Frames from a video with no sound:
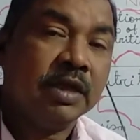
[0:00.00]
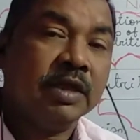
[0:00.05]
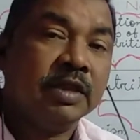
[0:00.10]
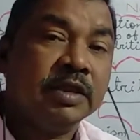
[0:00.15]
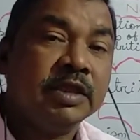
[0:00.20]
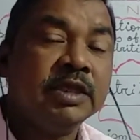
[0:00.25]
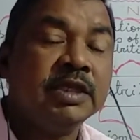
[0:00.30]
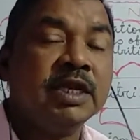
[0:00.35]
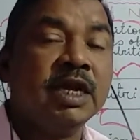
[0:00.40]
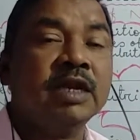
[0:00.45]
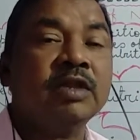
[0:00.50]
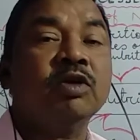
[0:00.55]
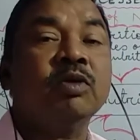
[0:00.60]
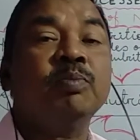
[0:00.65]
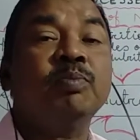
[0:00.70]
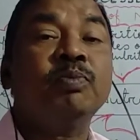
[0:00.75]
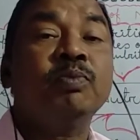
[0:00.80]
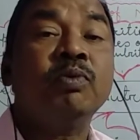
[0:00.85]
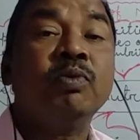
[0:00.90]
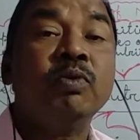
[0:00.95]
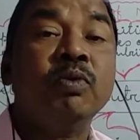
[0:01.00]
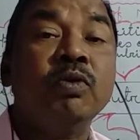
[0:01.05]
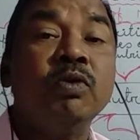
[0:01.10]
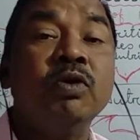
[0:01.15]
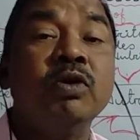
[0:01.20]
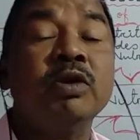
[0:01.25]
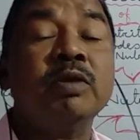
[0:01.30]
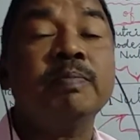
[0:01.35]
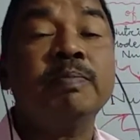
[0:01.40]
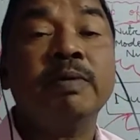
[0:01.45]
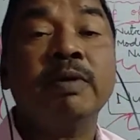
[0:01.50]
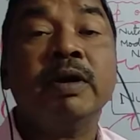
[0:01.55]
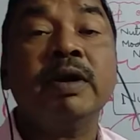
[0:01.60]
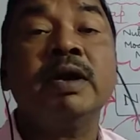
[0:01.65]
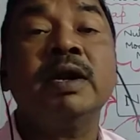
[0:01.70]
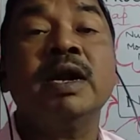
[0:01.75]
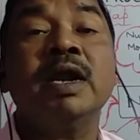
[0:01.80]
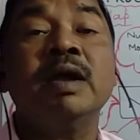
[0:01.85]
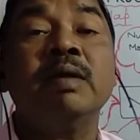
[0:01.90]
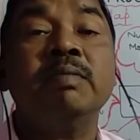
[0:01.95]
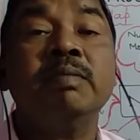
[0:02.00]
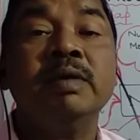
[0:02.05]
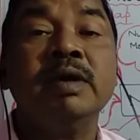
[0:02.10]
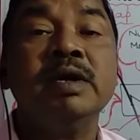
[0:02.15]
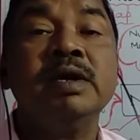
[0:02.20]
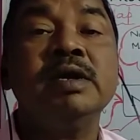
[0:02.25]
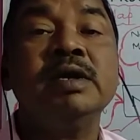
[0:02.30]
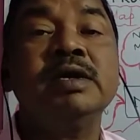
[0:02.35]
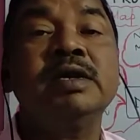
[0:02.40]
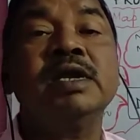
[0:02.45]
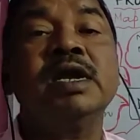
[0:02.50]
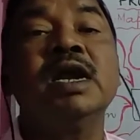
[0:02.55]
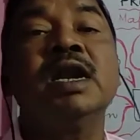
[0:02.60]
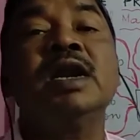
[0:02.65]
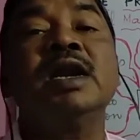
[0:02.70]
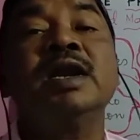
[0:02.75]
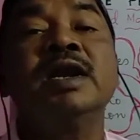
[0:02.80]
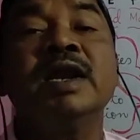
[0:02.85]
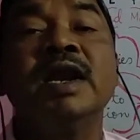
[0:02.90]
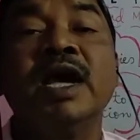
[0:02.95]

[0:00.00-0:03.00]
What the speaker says: These are the four fundamental